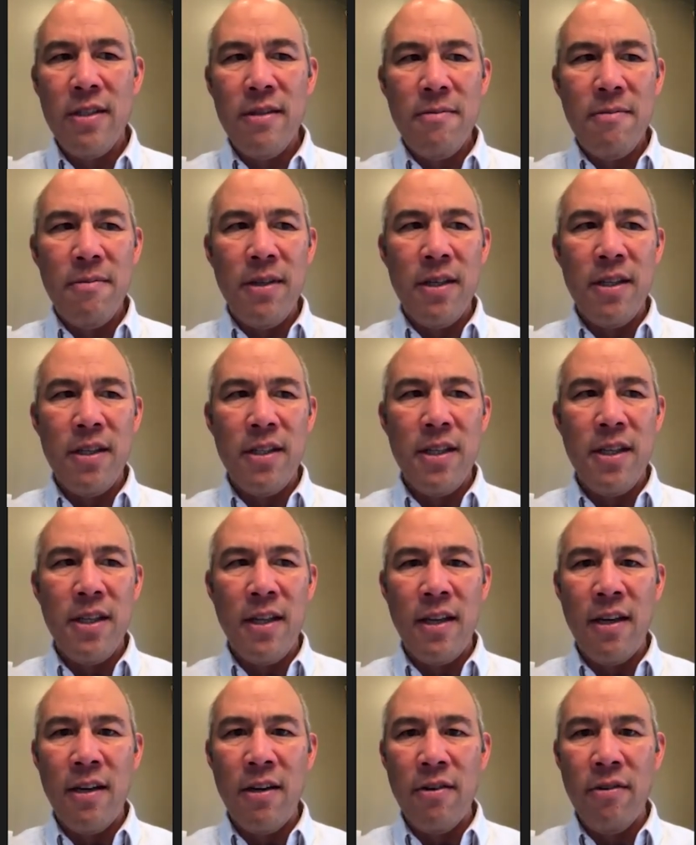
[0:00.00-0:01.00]
because
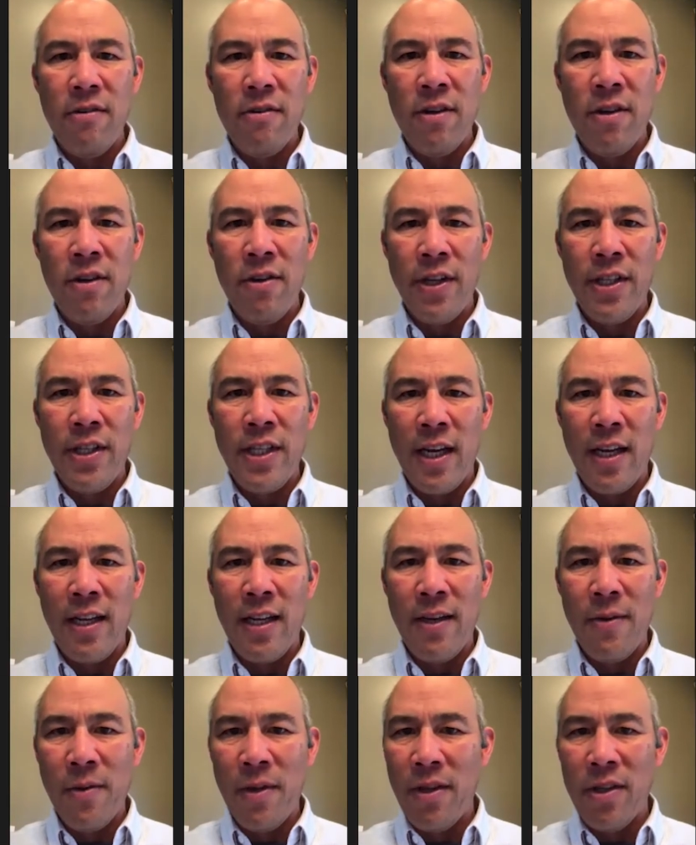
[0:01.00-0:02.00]
they don't know
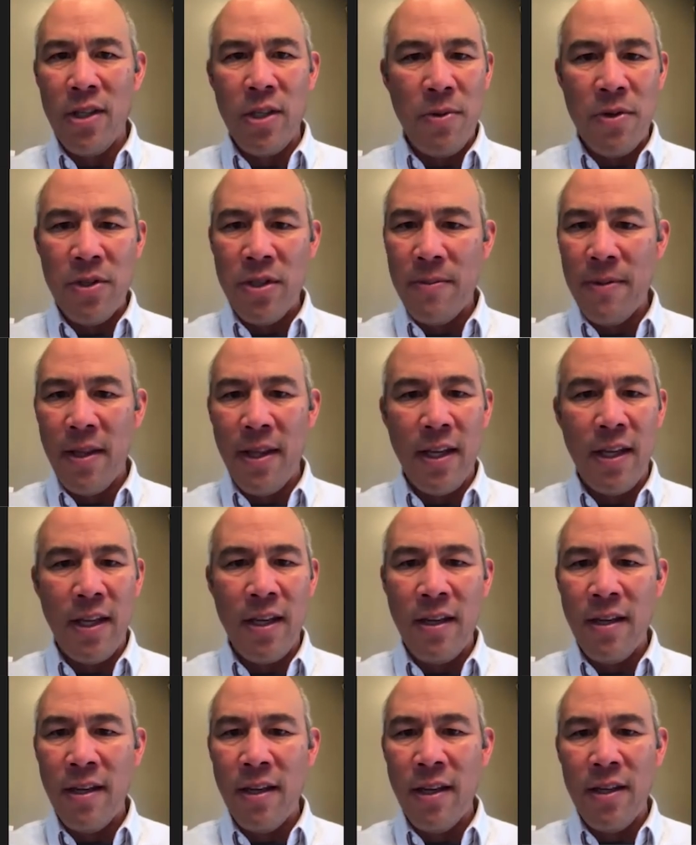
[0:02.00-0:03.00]
exactly what they're supposed to be
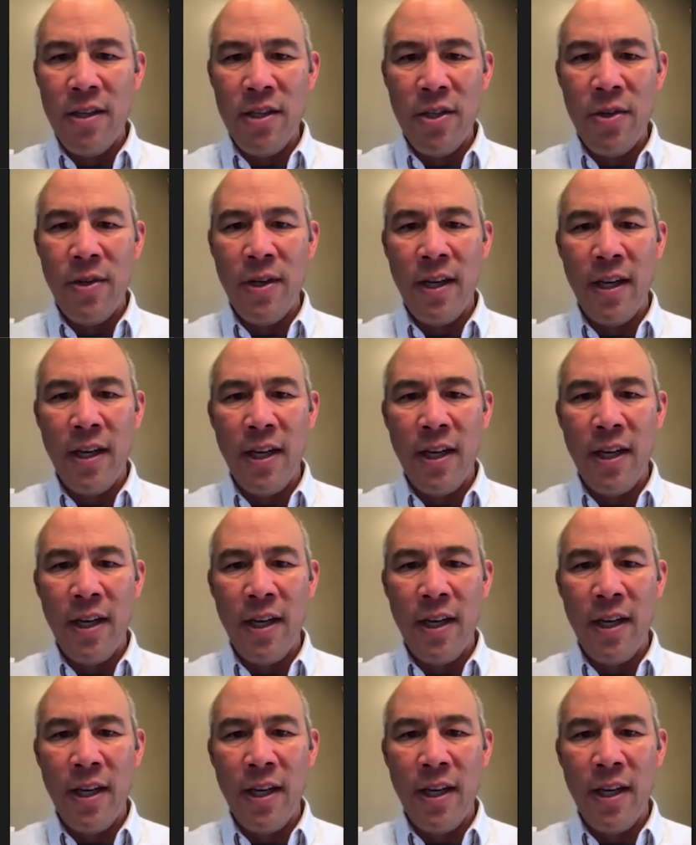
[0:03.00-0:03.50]
thinking and doing.